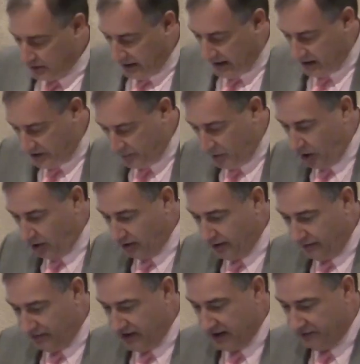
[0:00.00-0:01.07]
and is part
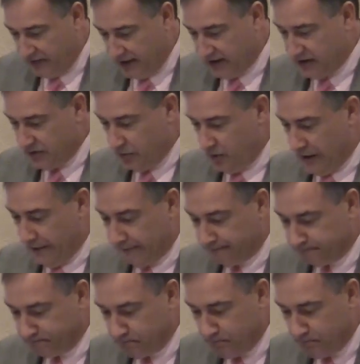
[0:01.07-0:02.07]
of the event as well.